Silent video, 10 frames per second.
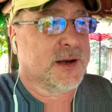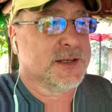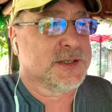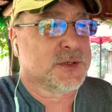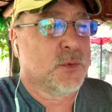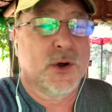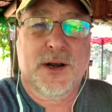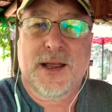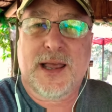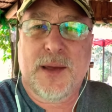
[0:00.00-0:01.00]
Because this
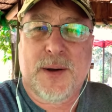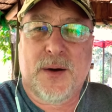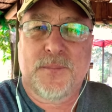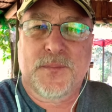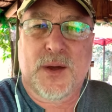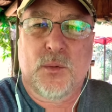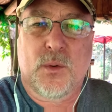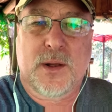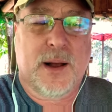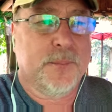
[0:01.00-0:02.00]
morning I came out, I
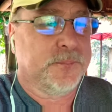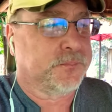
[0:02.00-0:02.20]
woke up,